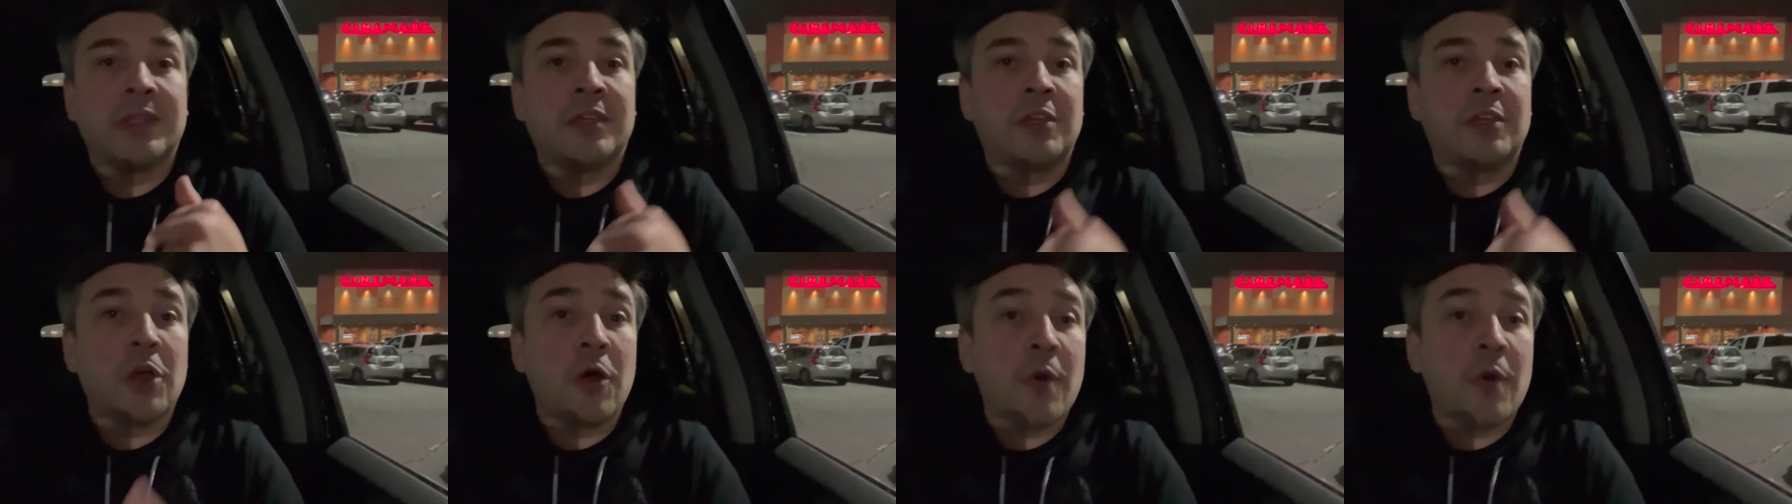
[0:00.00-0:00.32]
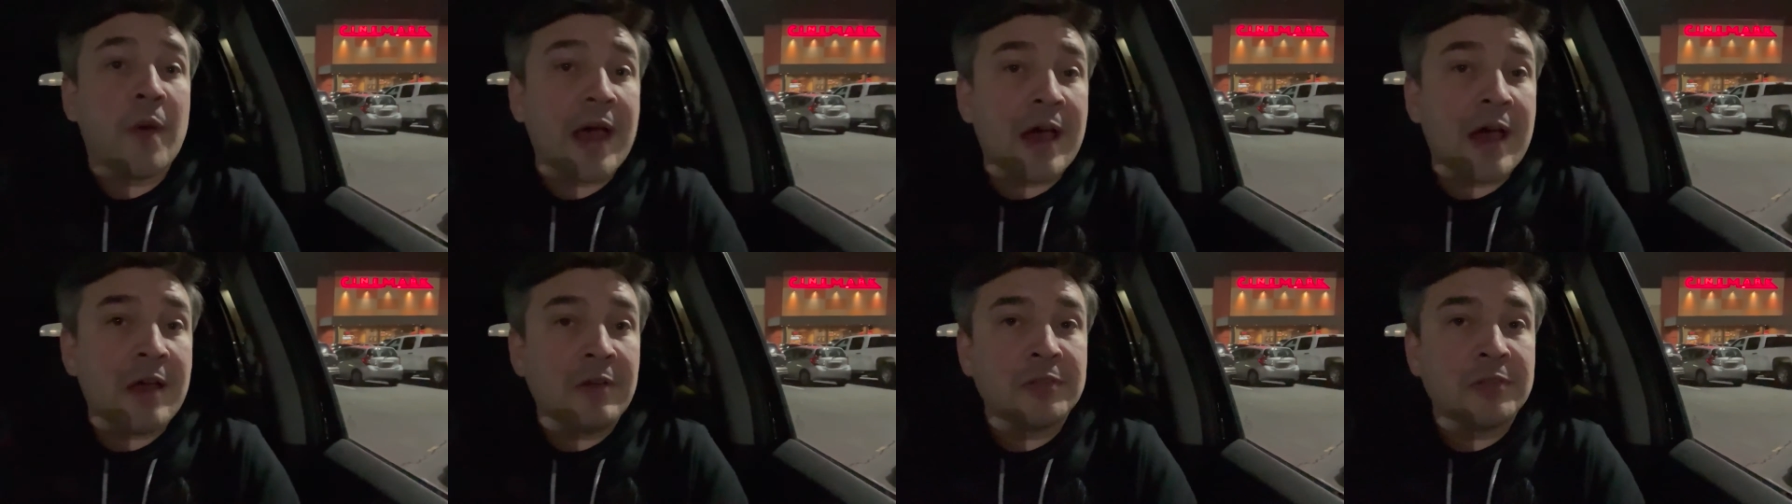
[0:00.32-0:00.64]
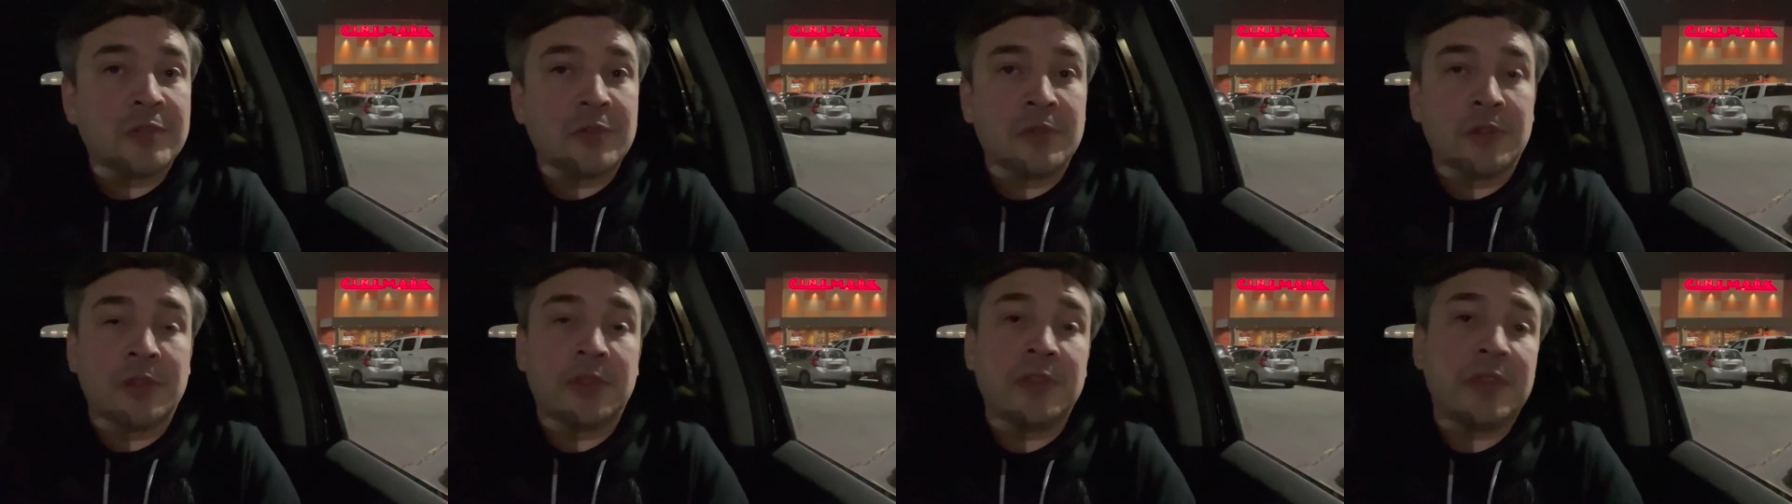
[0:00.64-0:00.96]
go out
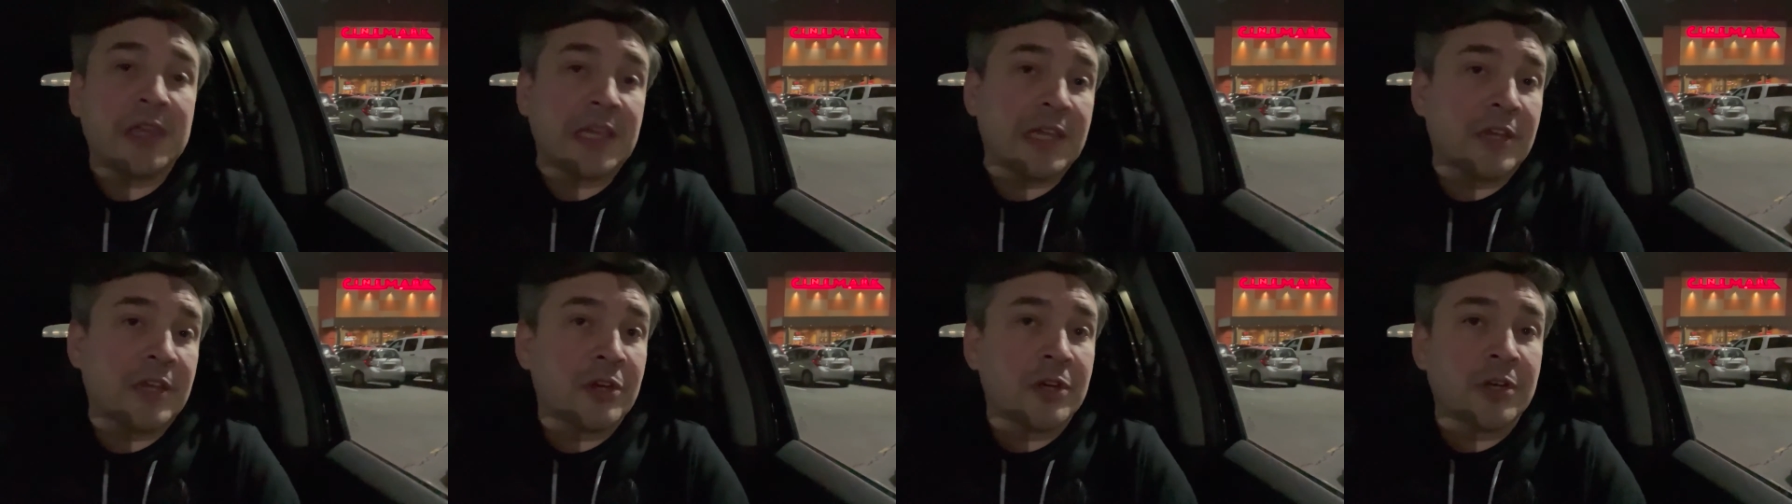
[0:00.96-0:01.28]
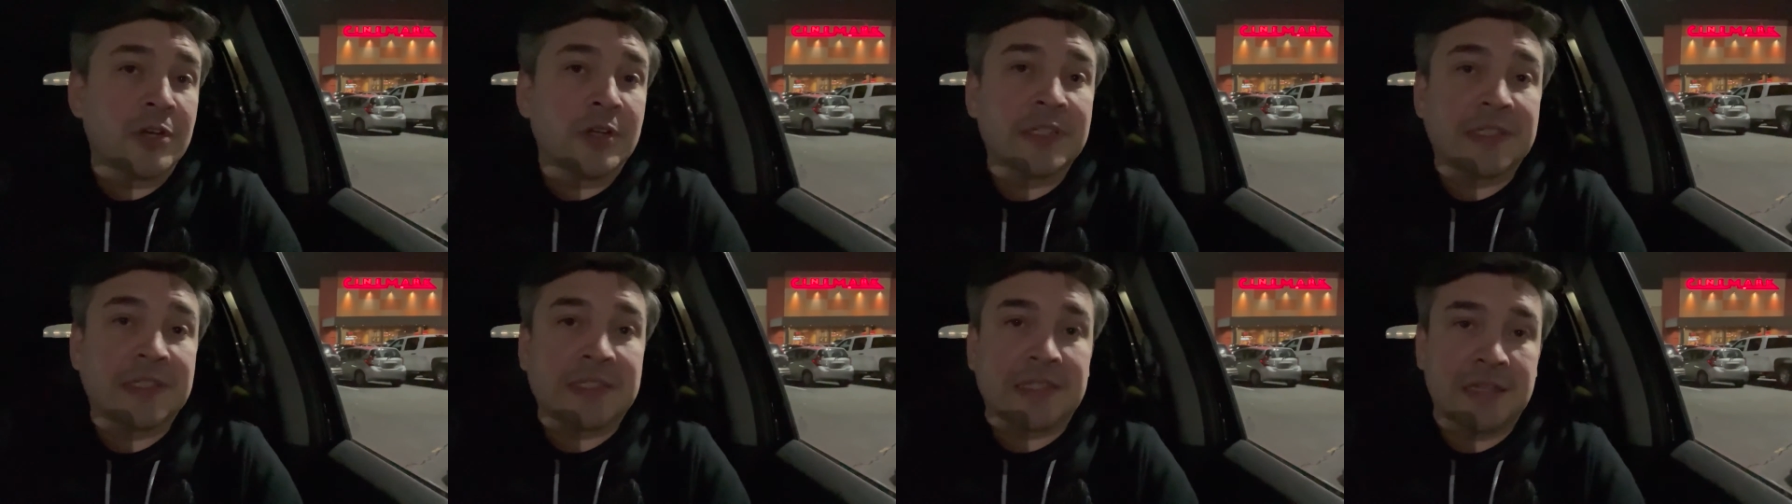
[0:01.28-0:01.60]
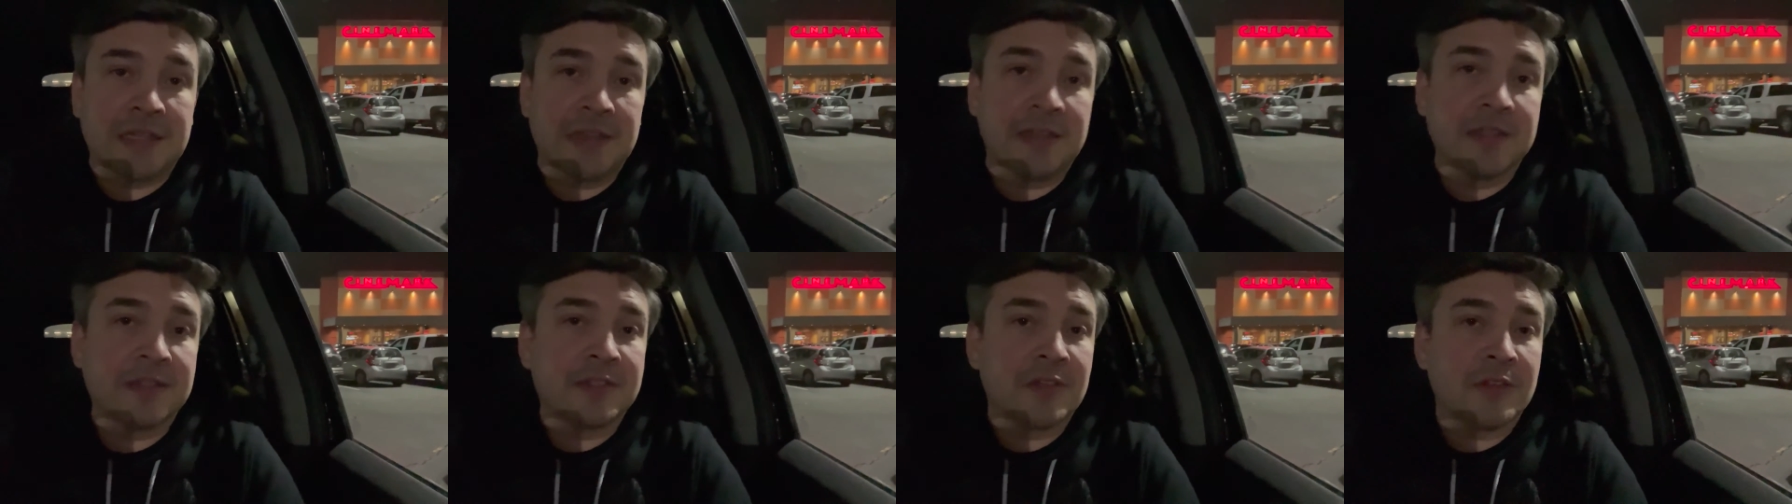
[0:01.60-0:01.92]
to the theater, see
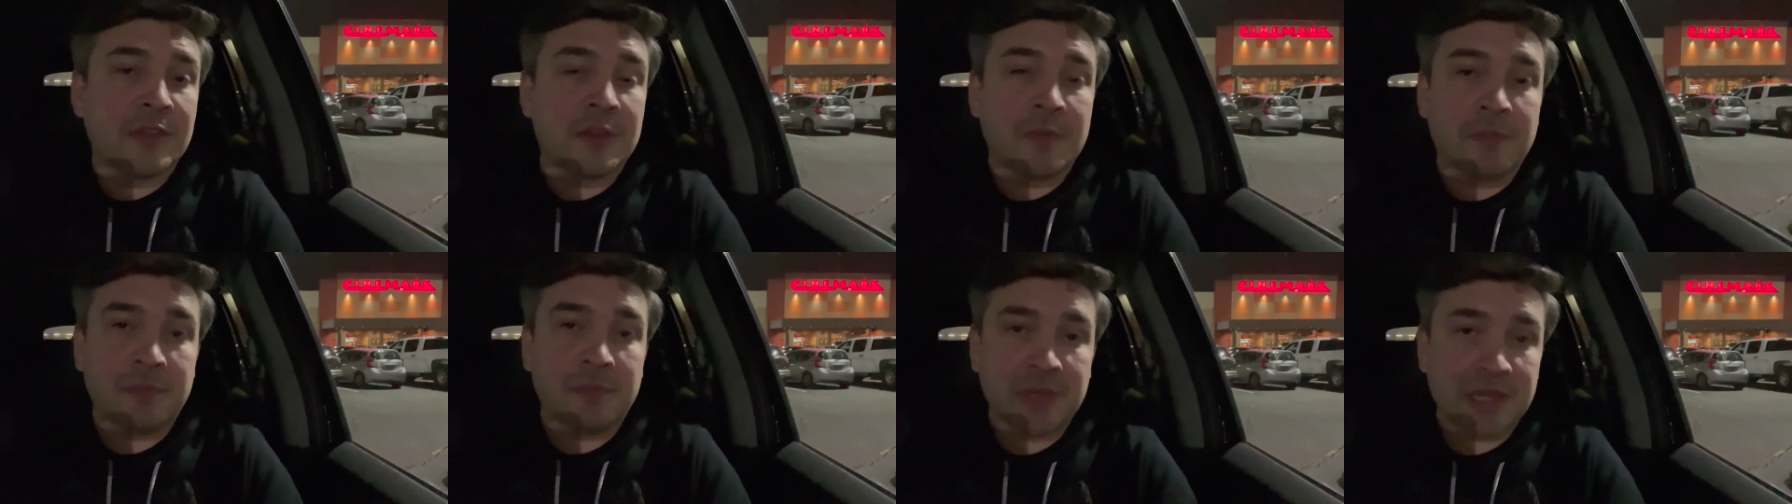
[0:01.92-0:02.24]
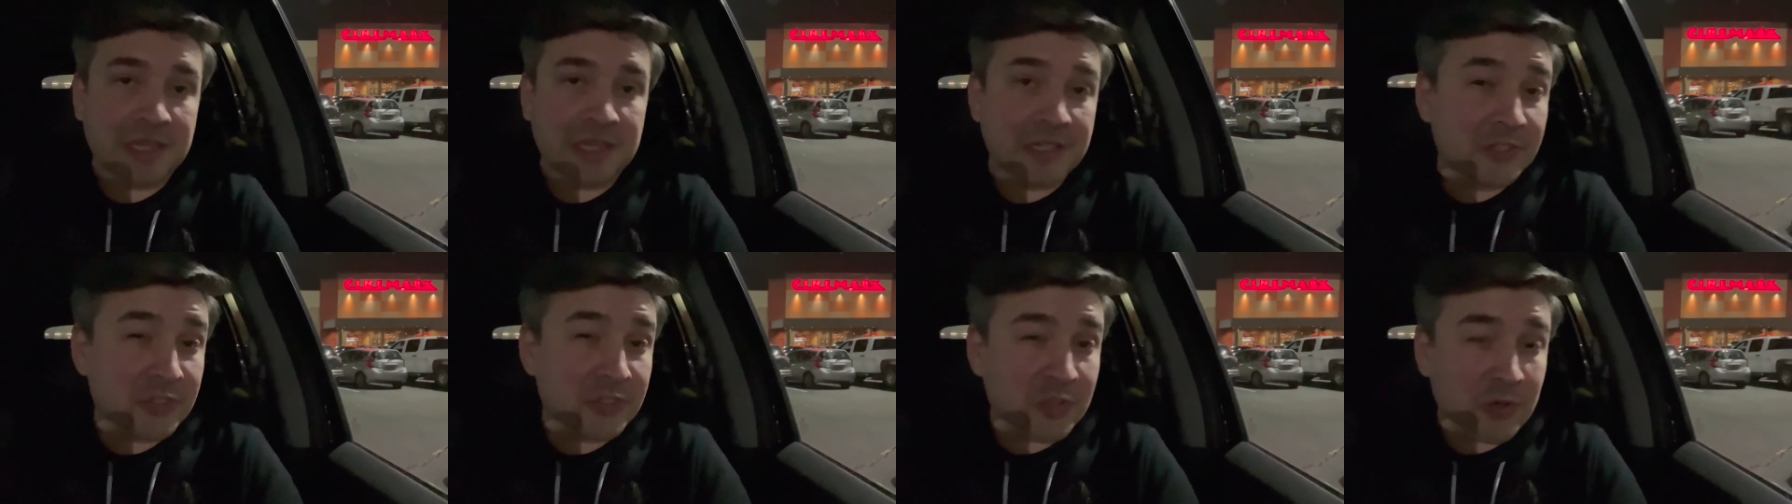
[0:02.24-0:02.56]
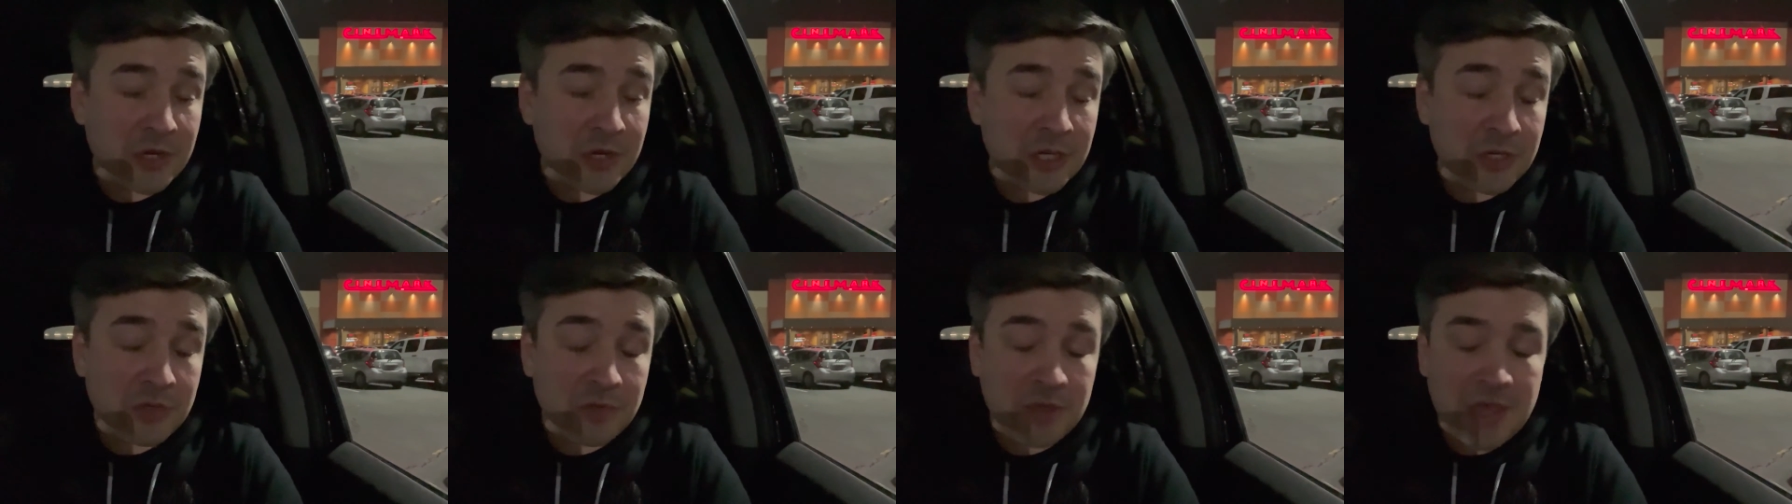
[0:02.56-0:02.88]
this on the biggest
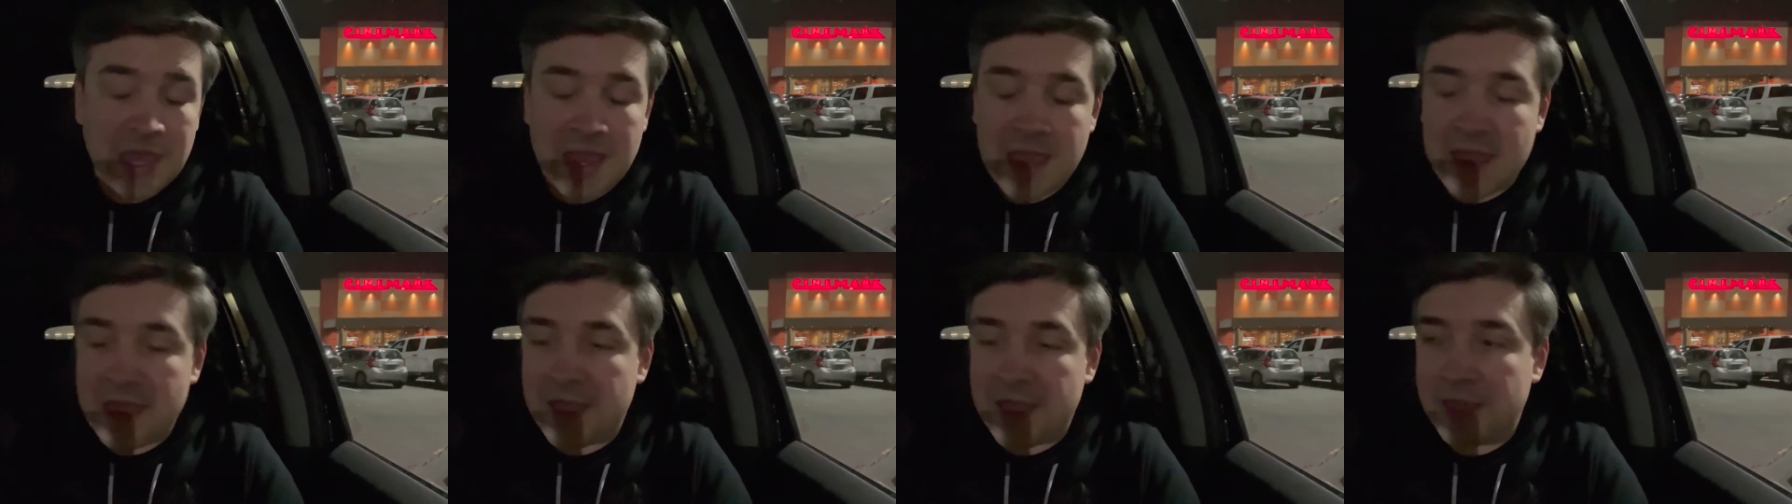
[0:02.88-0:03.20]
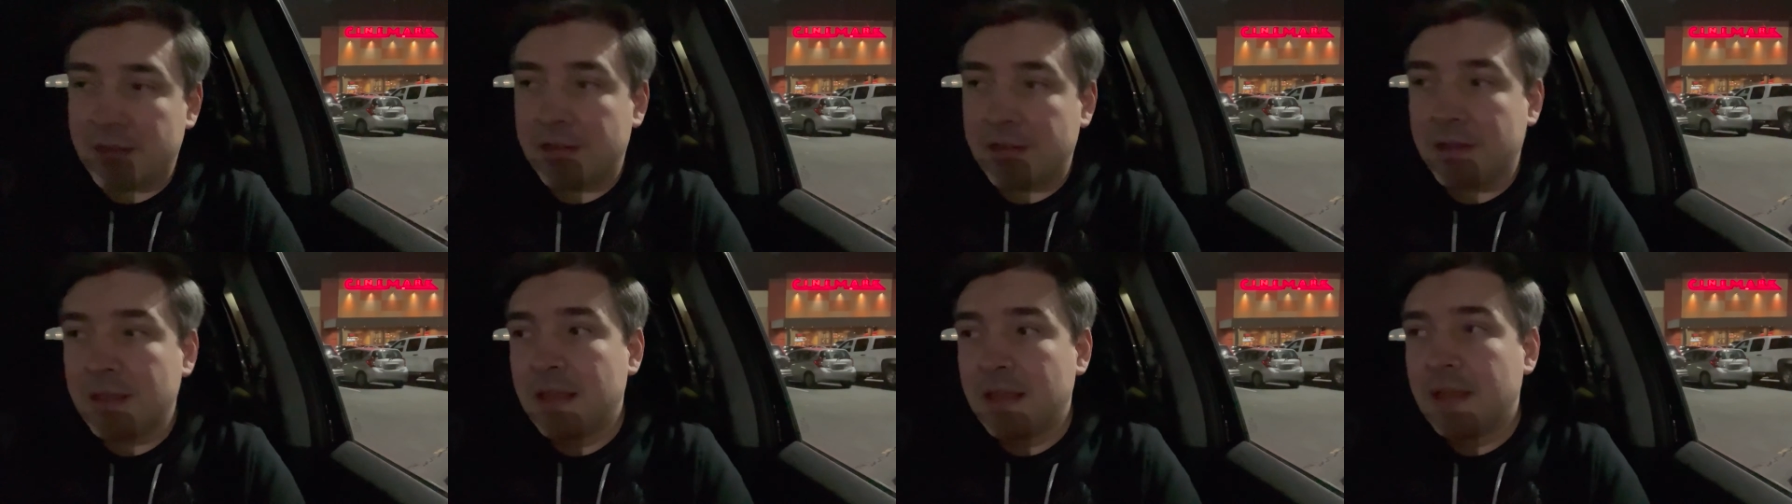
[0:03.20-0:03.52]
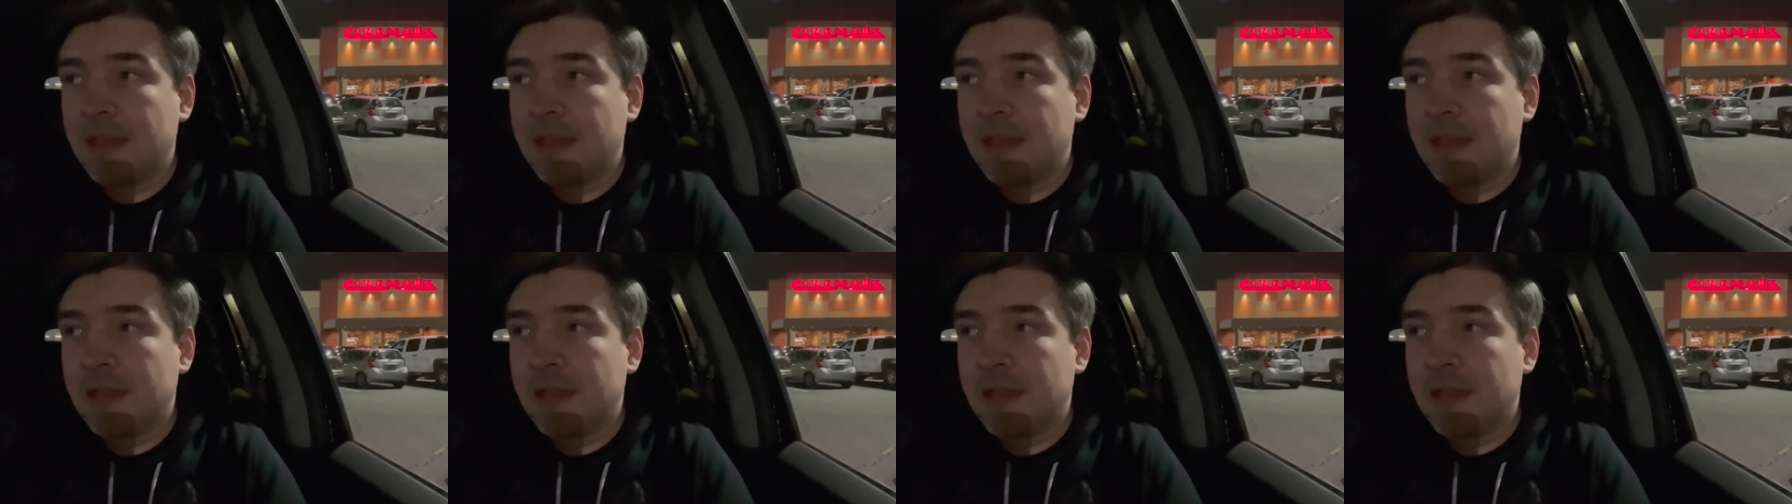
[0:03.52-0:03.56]
screen you can.